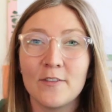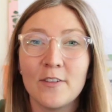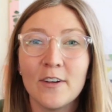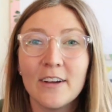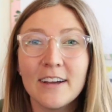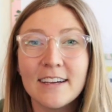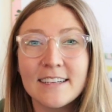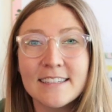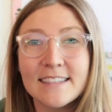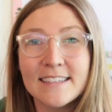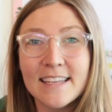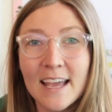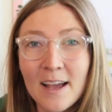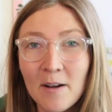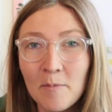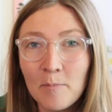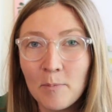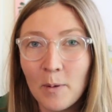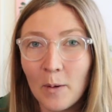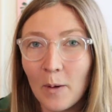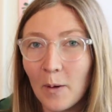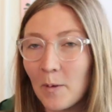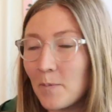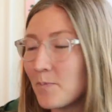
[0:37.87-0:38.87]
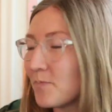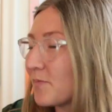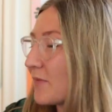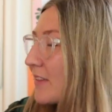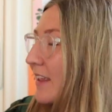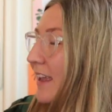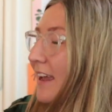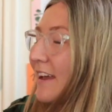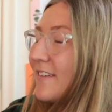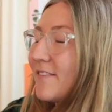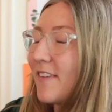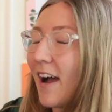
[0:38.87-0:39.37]
for example,
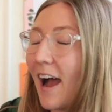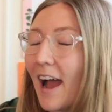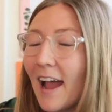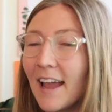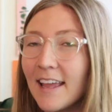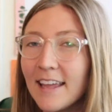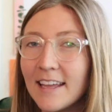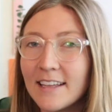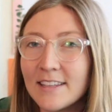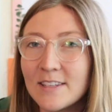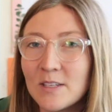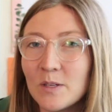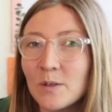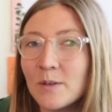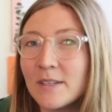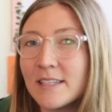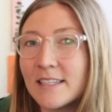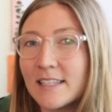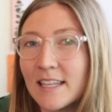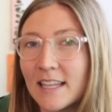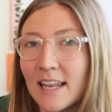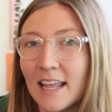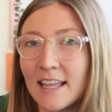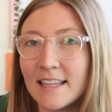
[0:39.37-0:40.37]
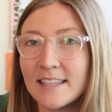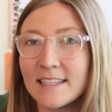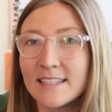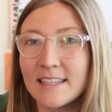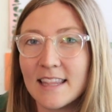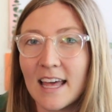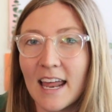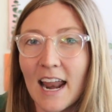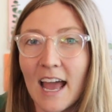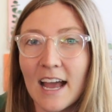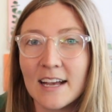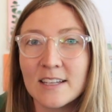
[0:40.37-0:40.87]
if I get to a sentence
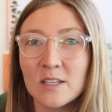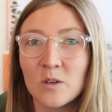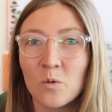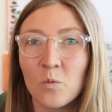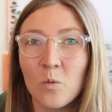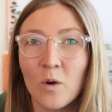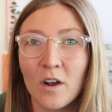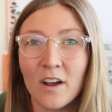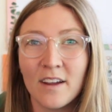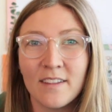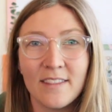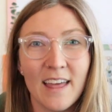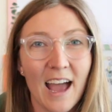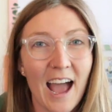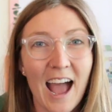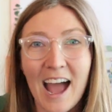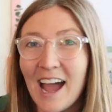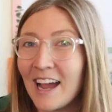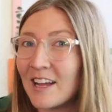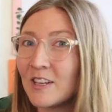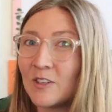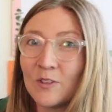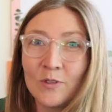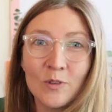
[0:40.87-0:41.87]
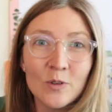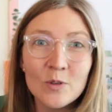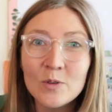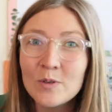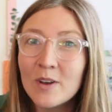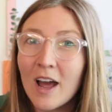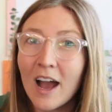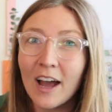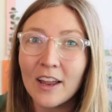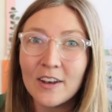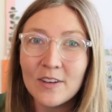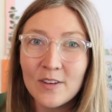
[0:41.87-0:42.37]
that has a word that I do
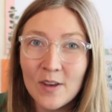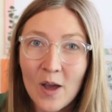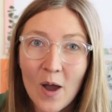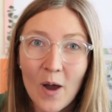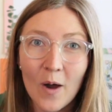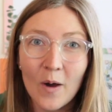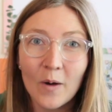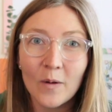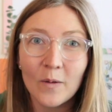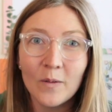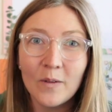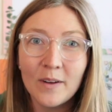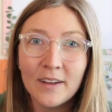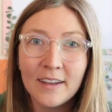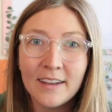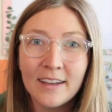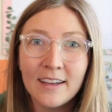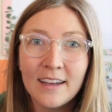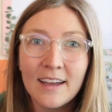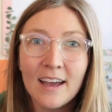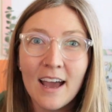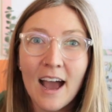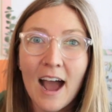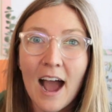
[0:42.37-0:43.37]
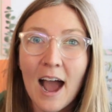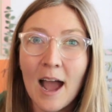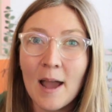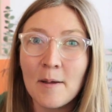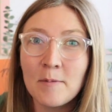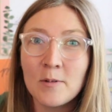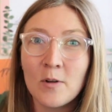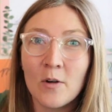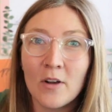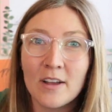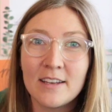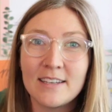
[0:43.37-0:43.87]
not know,
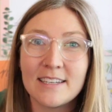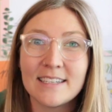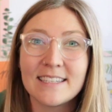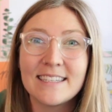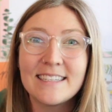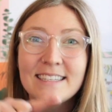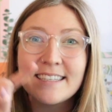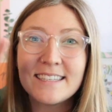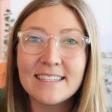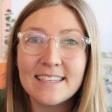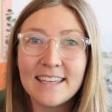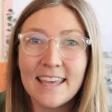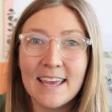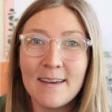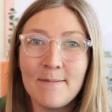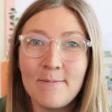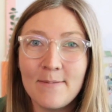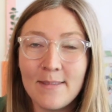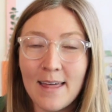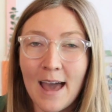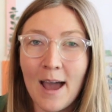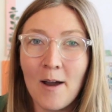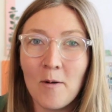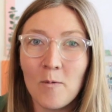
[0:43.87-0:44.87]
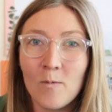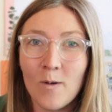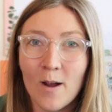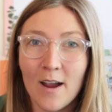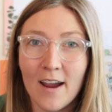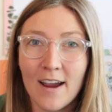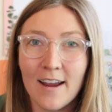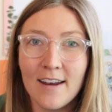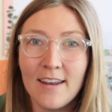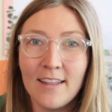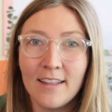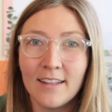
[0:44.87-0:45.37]
I'm going to skip that
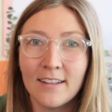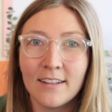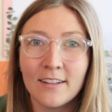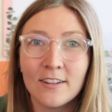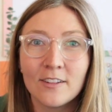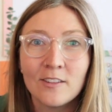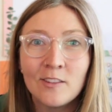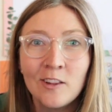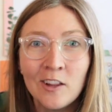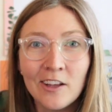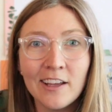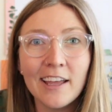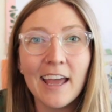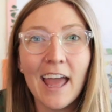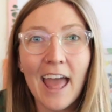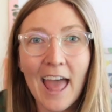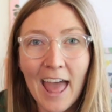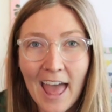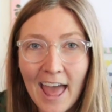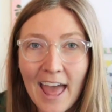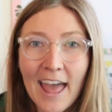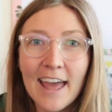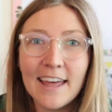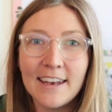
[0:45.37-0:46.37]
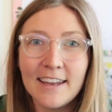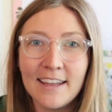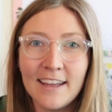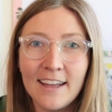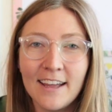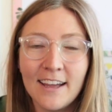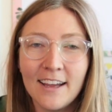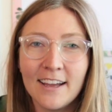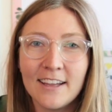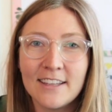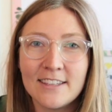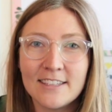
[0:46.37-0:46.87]
word, look ahead
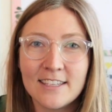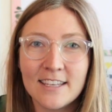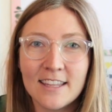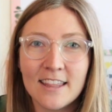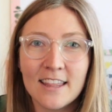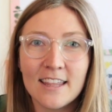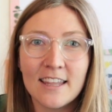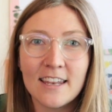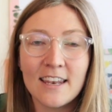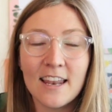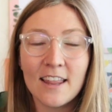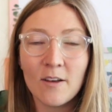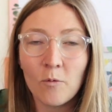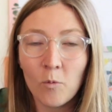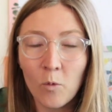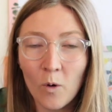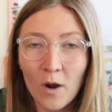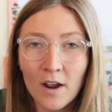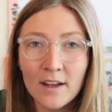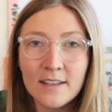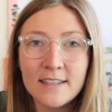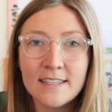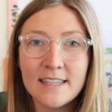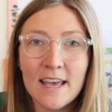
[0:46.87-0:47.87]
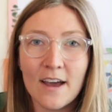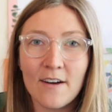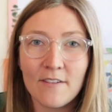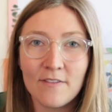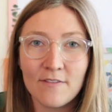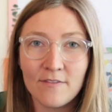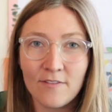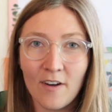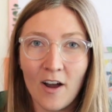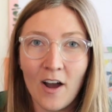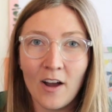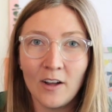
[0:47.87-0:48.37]
to the words
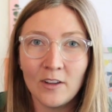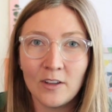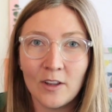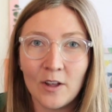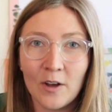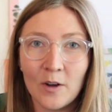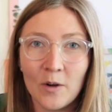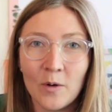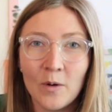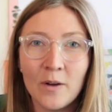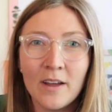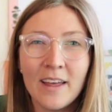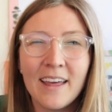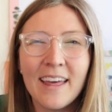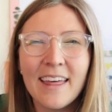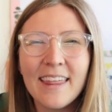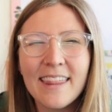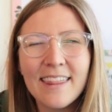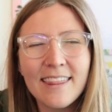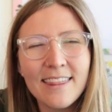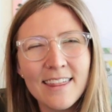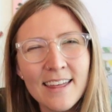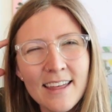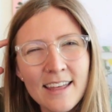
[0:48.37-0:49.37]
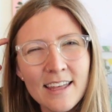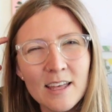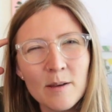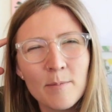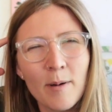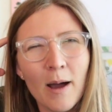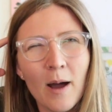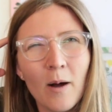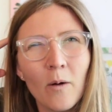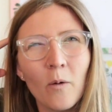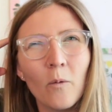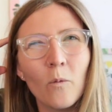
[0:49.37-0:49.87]
that follow, think
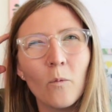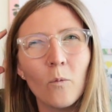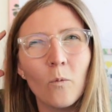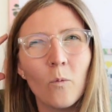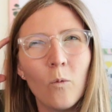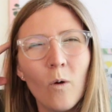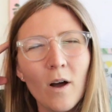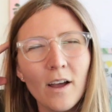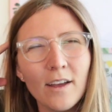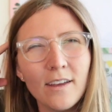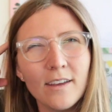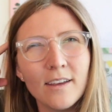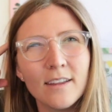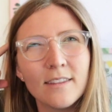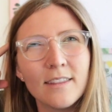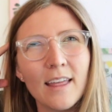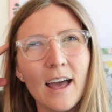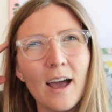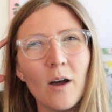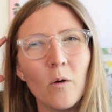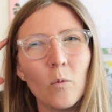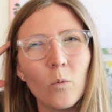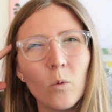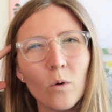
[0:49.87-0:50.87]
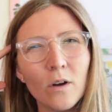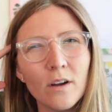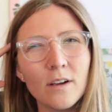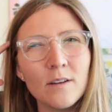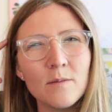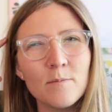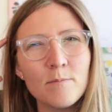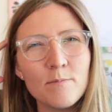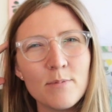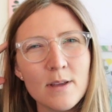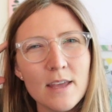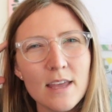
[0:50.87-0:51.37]
about what could that
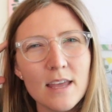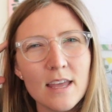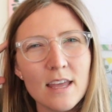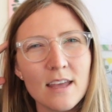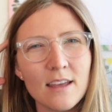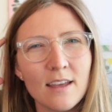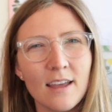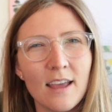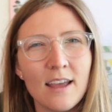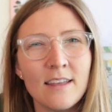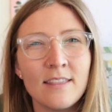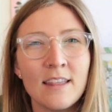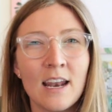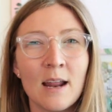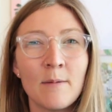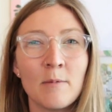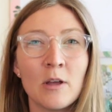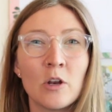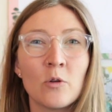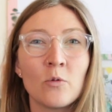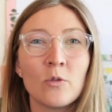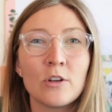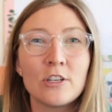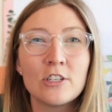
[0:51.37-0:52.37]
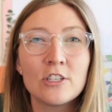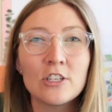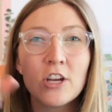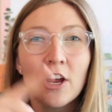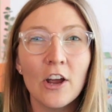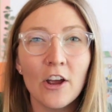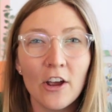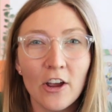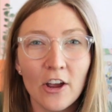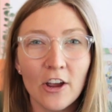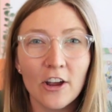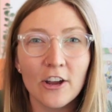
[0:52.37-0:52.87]
word be, and then I'm going to
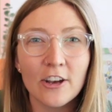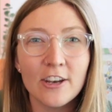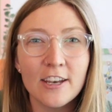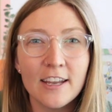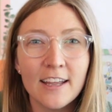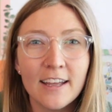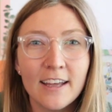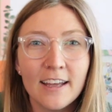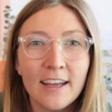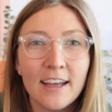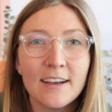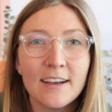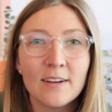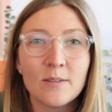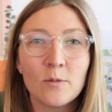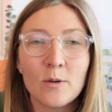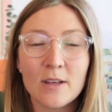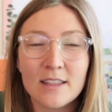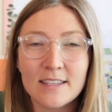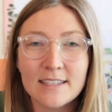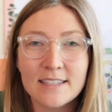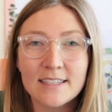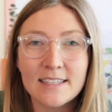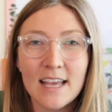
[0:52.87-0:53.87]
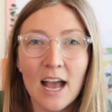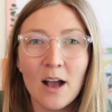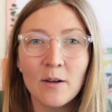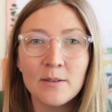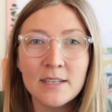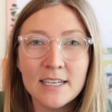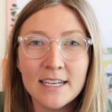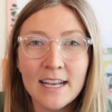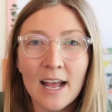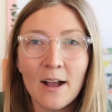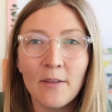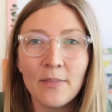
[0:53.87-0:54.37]
return with
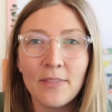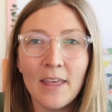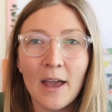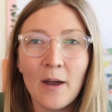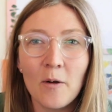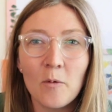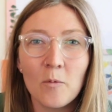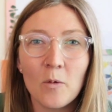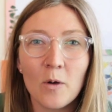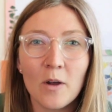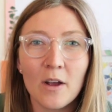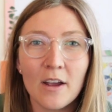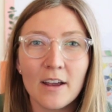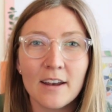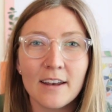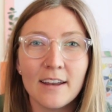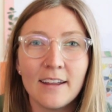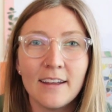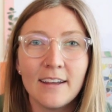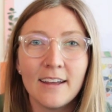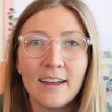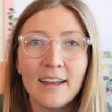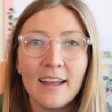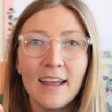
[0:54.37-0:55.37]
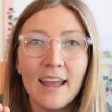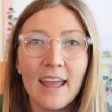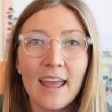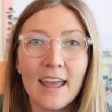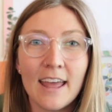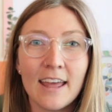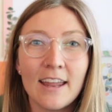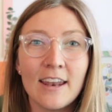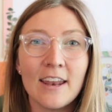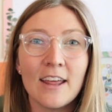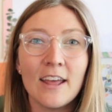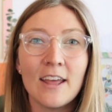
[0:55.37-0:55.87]
sounding out that word
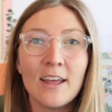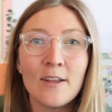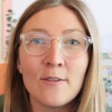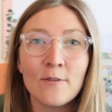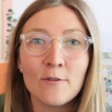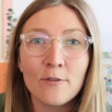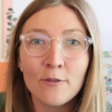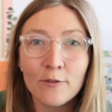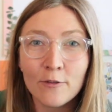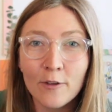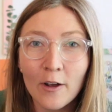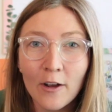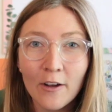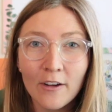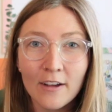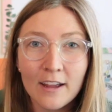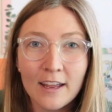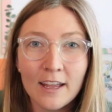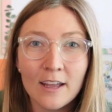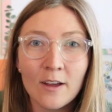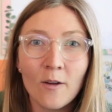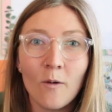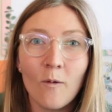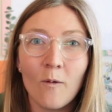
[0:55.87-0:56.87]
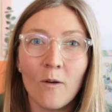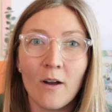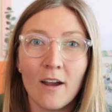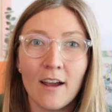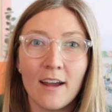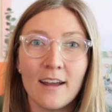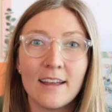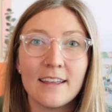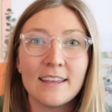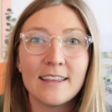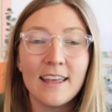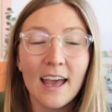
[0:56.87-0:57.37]
and inferring
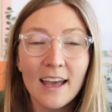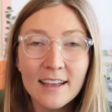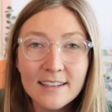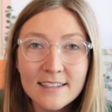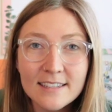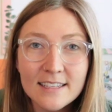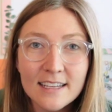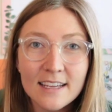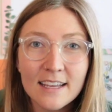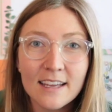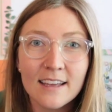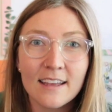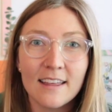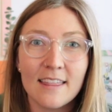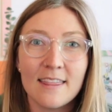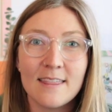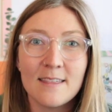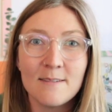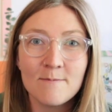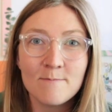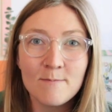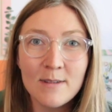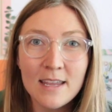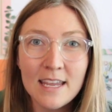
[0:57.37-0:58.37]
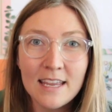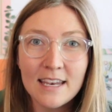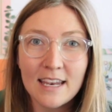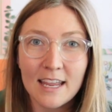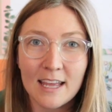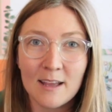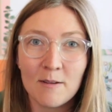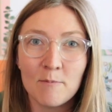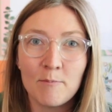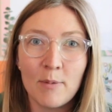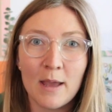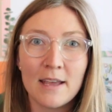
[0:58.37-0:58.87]
or guessing the
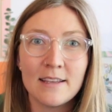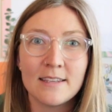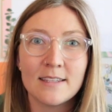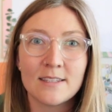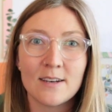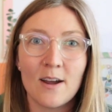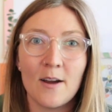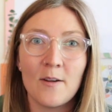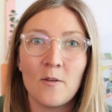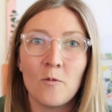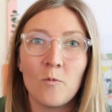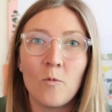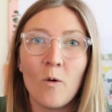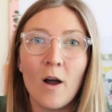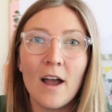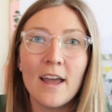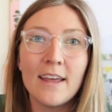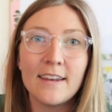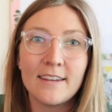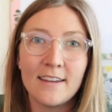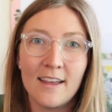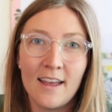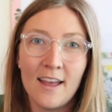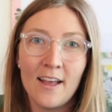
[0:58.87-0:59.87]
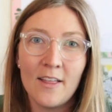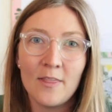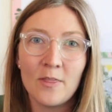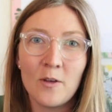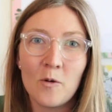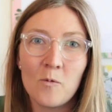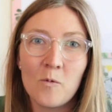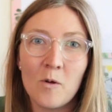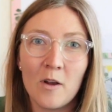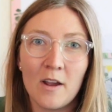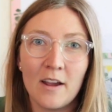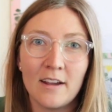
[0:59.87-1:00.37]
meaning based on what
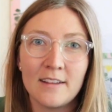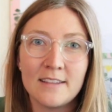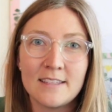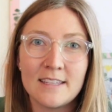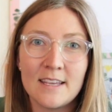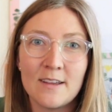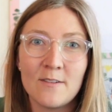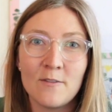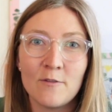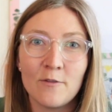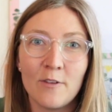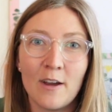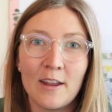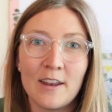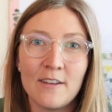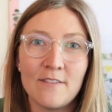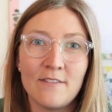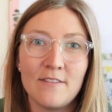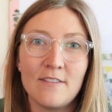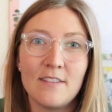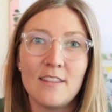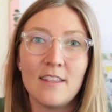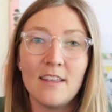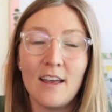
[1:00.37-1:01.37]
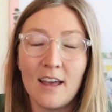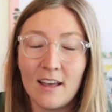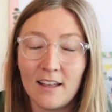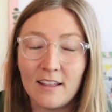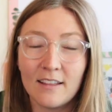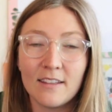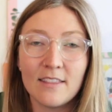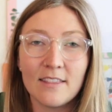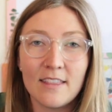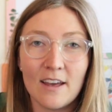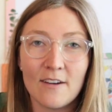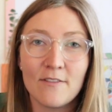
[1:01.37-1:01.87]
the words in front of
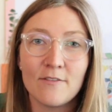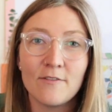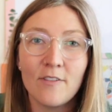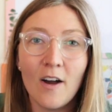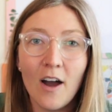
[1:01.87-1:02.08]
that